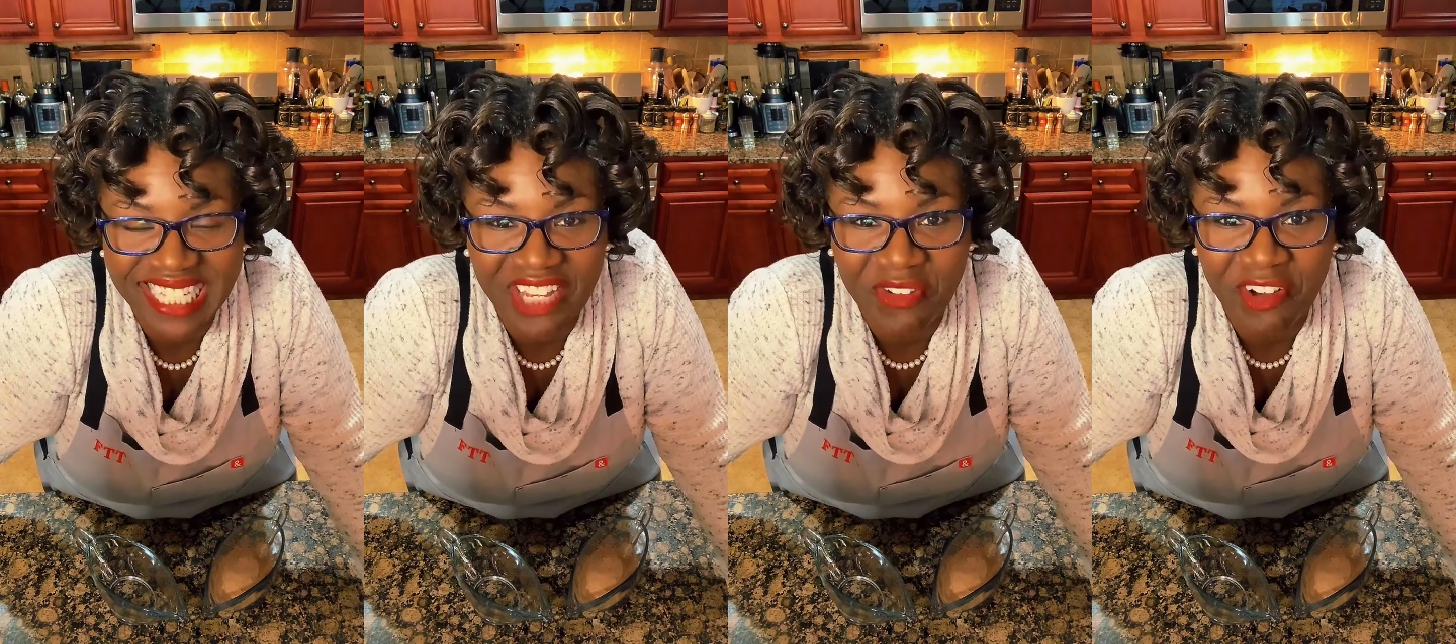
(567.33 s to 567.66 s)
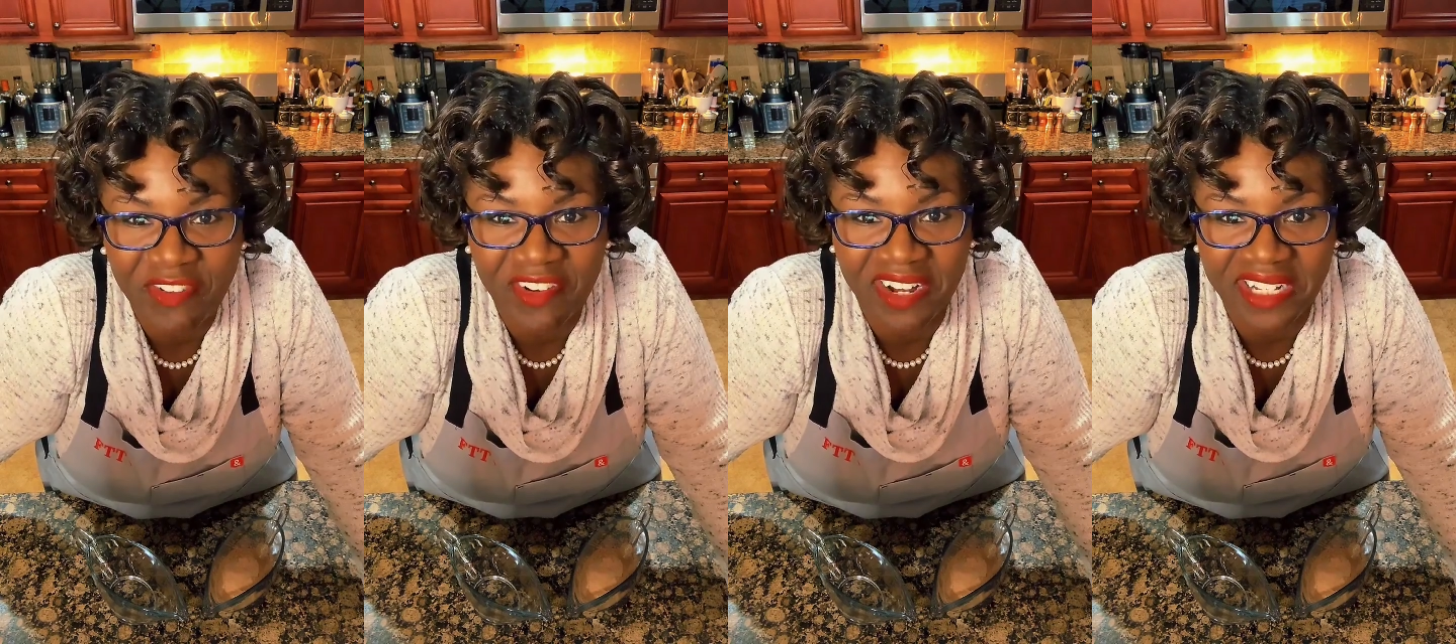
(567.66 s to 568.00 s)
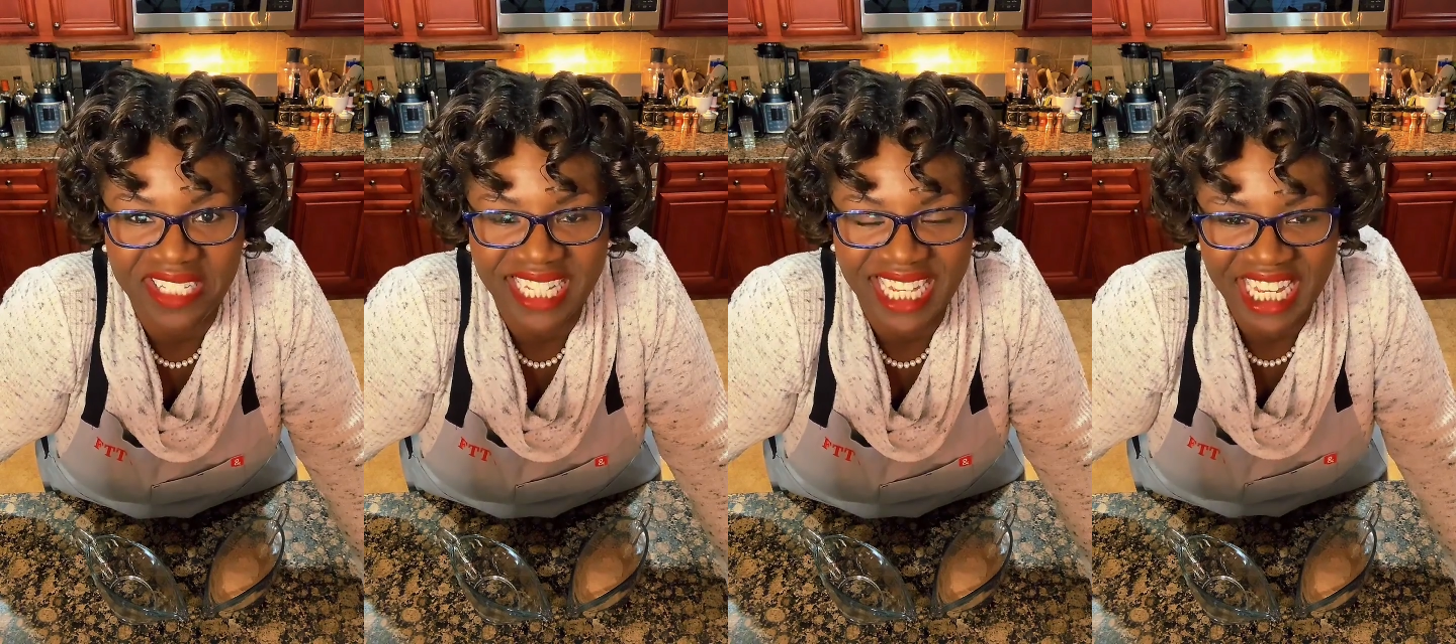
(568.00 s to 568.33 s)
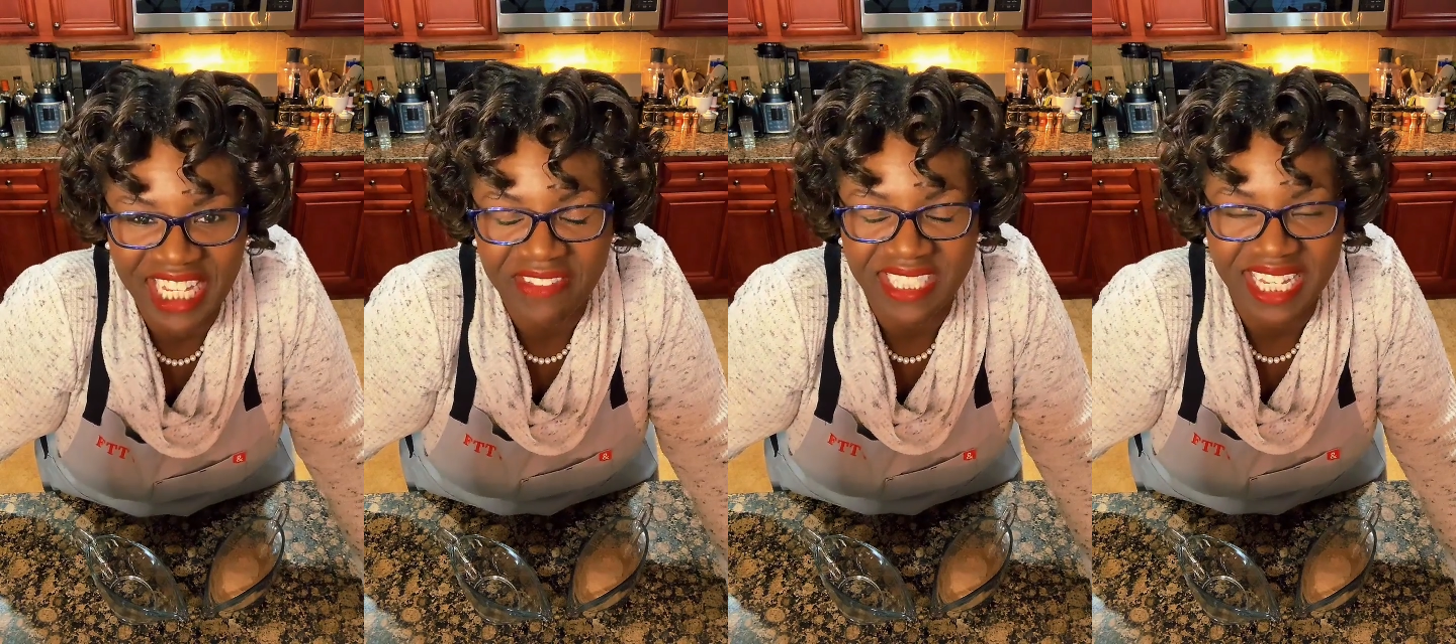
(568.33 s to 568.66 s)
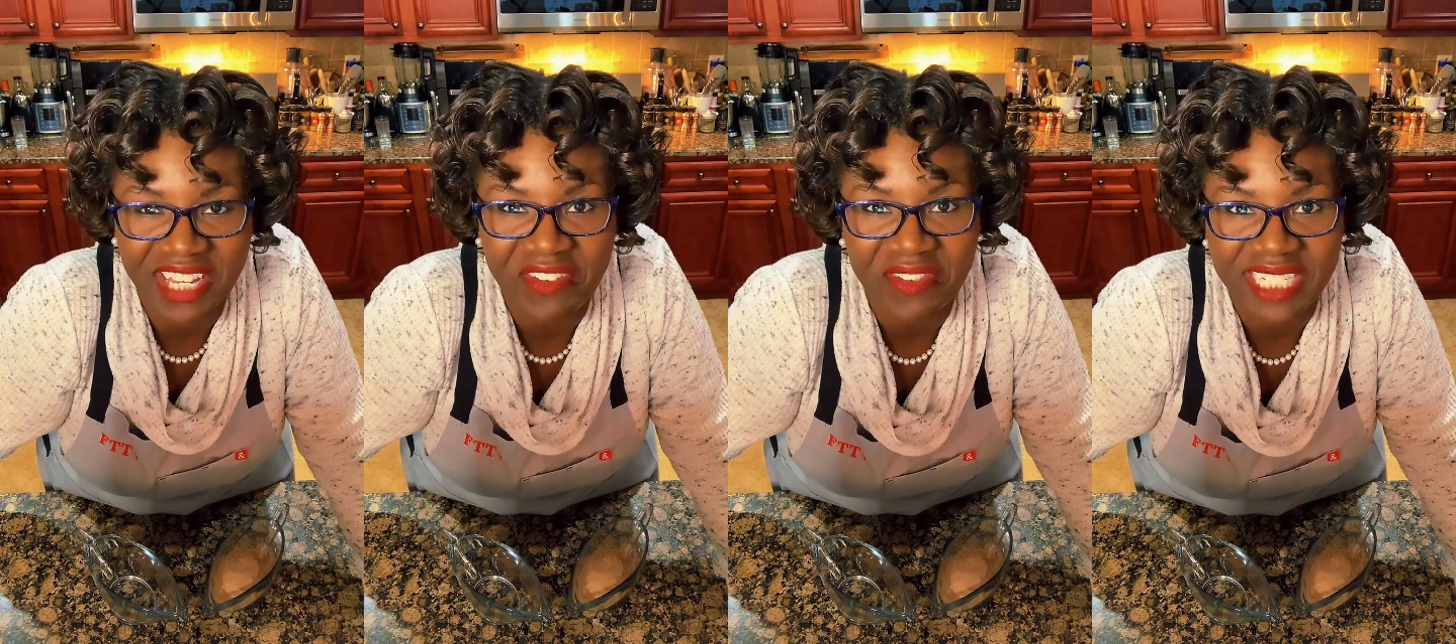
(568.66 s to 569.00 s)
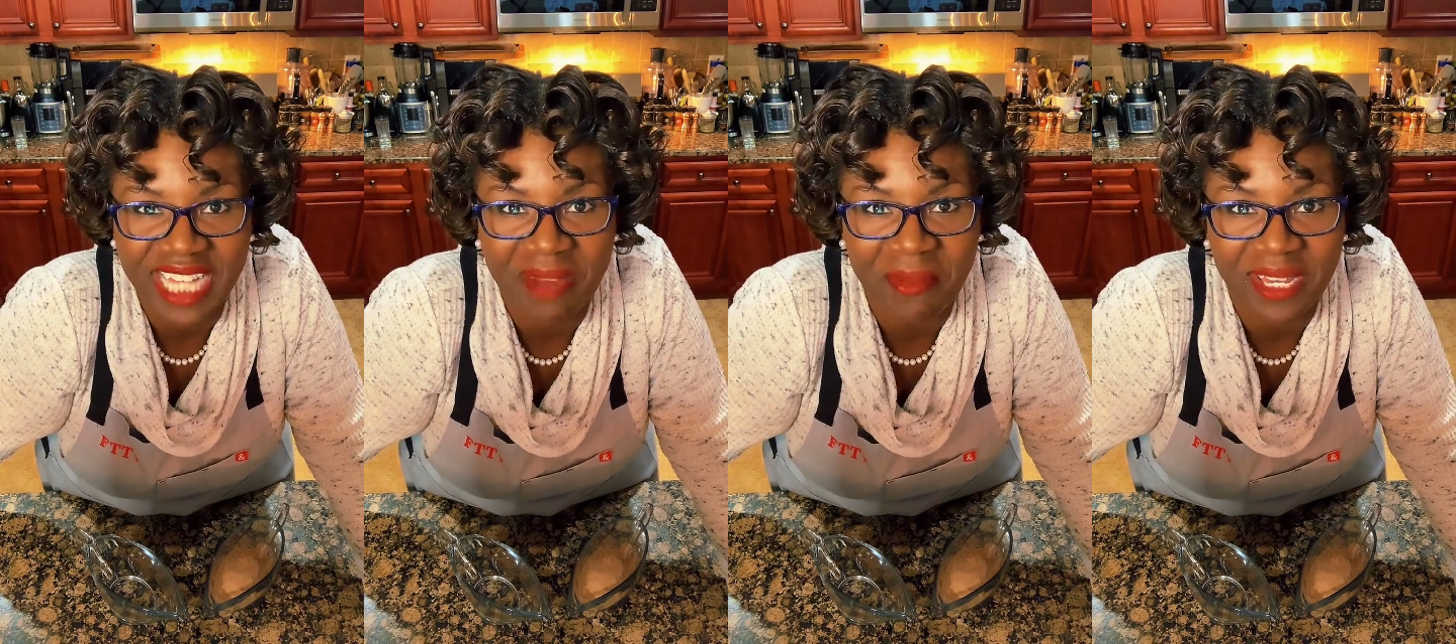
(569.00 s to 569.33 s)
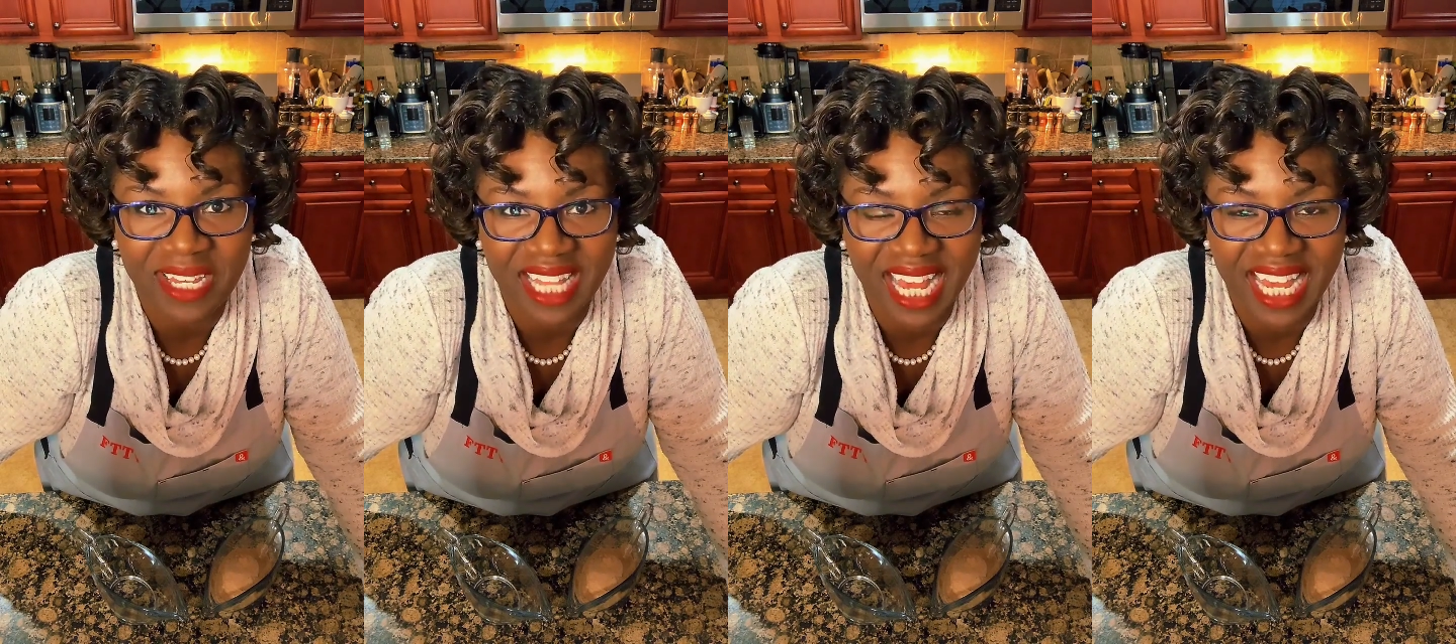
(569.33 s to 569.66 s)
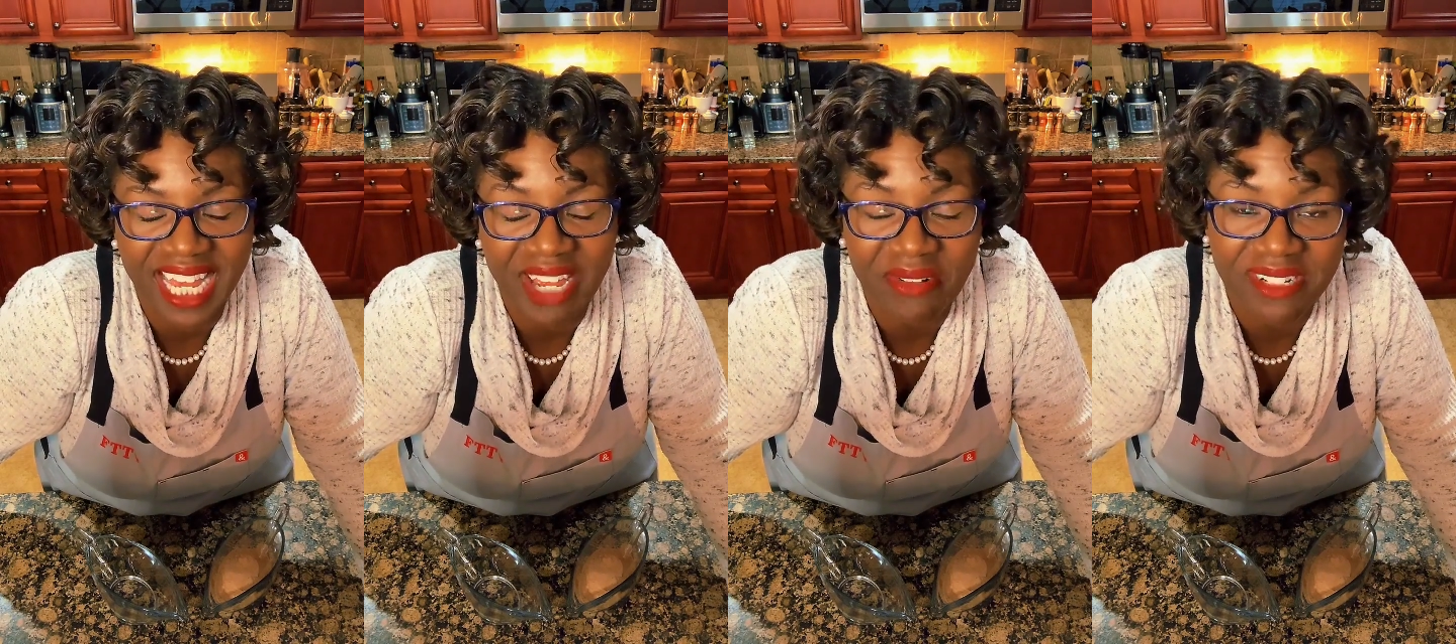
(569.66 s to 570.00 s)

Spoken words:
Thank you all for all of the gifts. Thank you for tapping and liking.